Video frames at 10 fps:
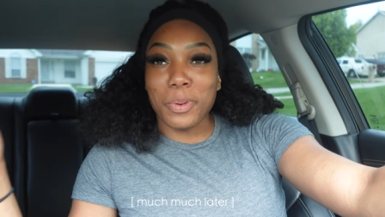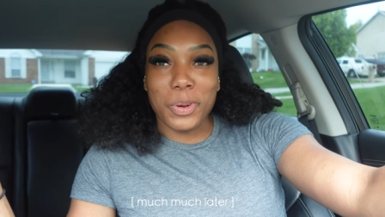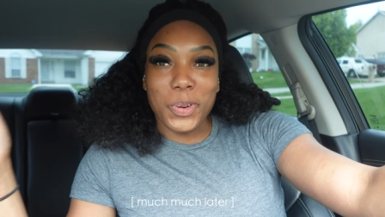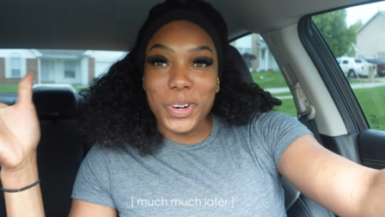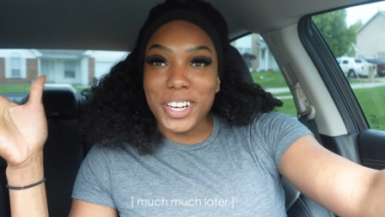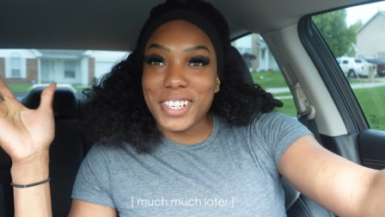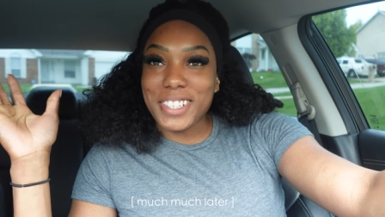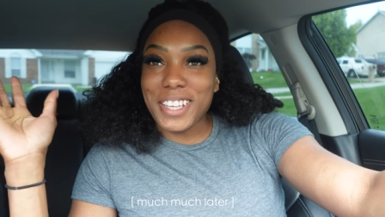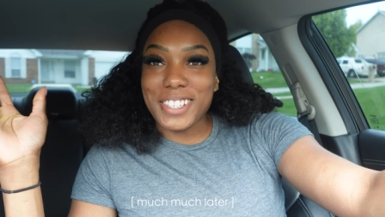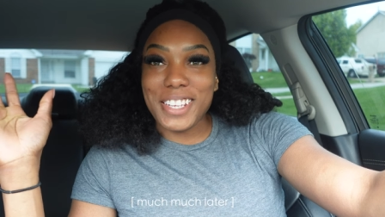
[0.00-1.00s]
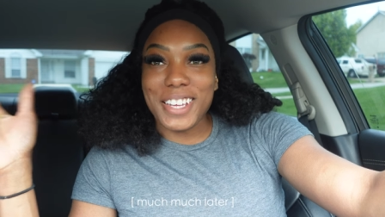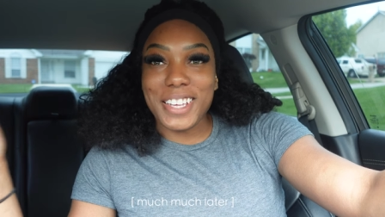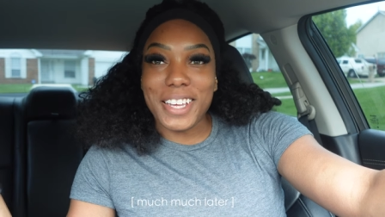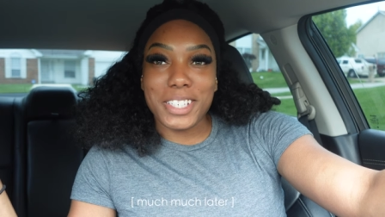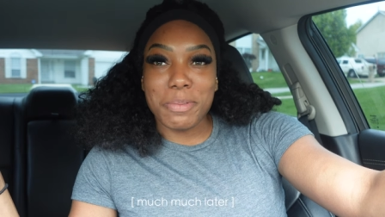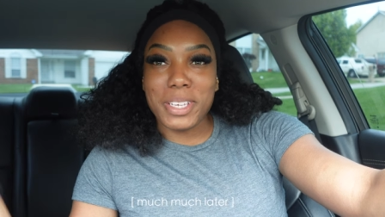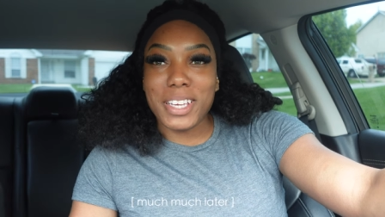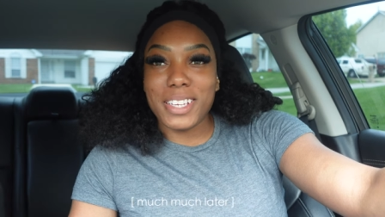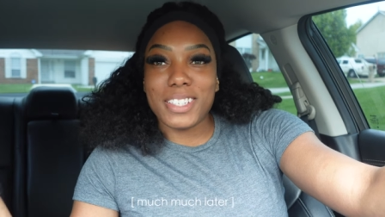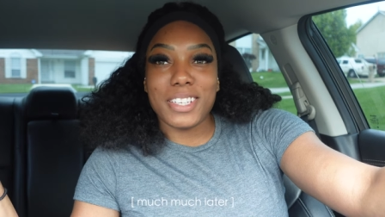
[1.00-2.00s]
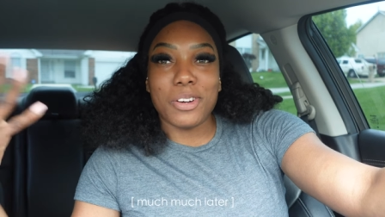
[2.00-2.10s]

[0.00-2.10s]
record they said yes because